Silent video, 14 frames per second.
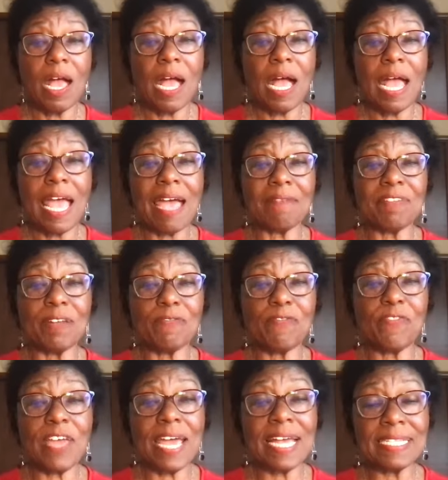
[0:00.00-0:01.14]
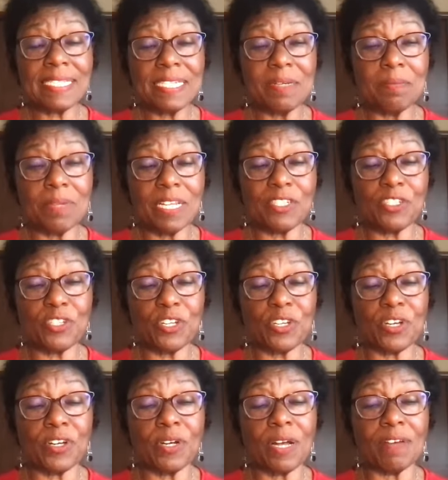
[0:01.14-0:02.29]
having a fasting blood
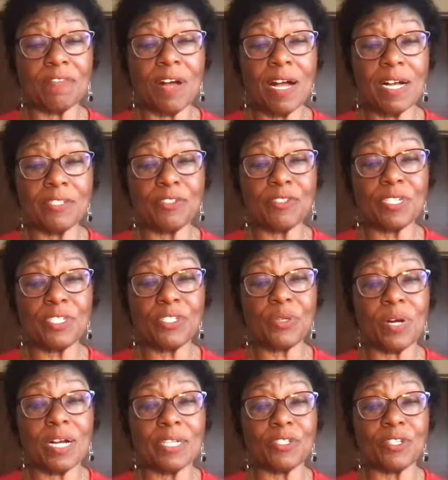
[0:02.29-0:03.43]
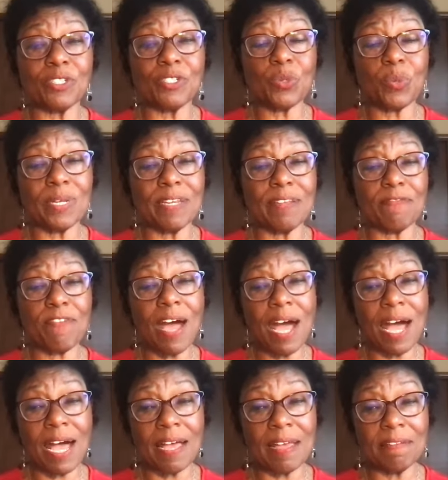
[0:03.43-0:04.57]
sugar of 100 to
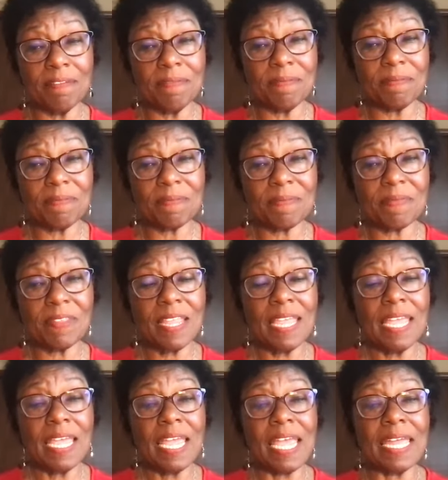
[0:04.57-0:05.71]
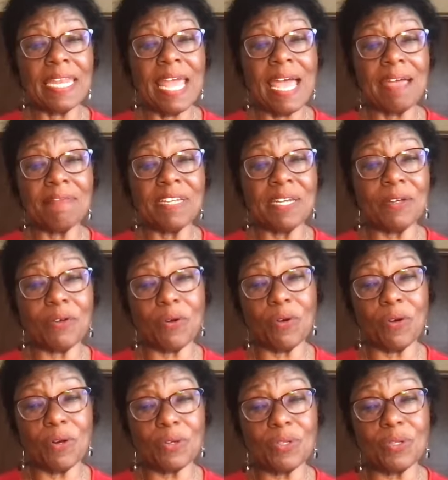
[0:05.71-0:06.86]
125, and having an
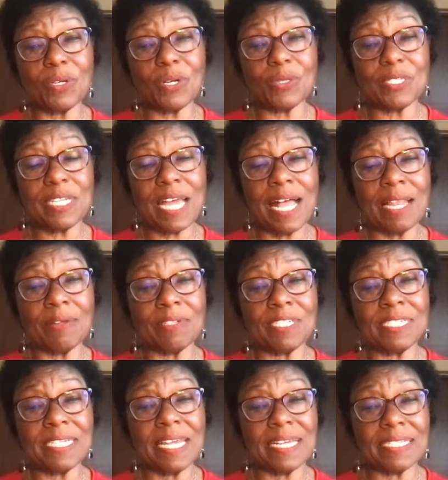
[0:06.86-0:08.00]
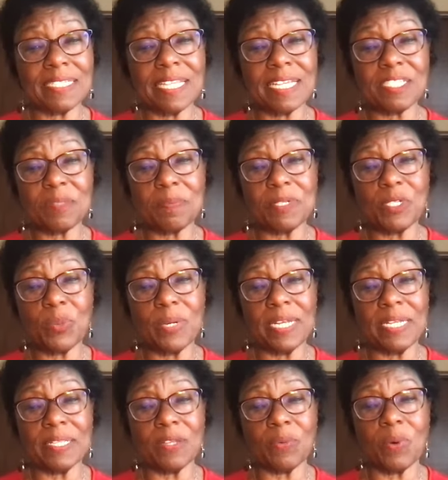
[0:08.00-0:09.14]
oral glucose tolerance test that's
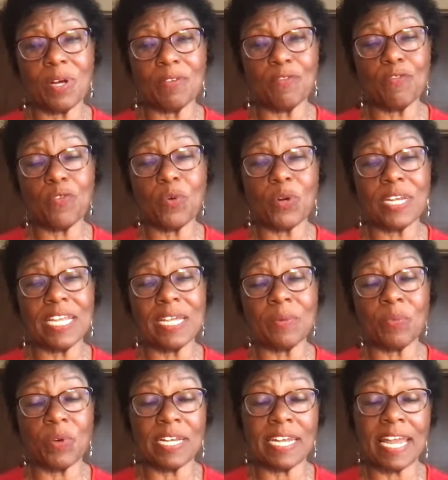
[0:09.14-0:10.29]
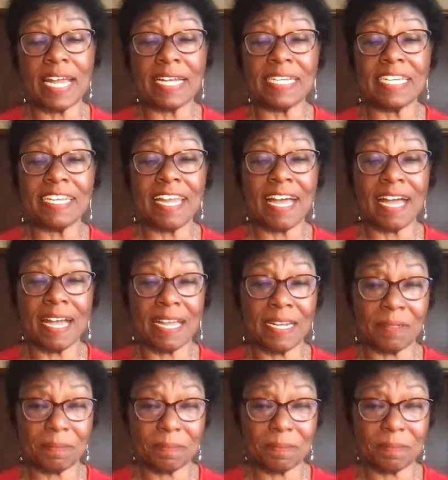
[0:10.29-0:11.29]
between the 140 and 199.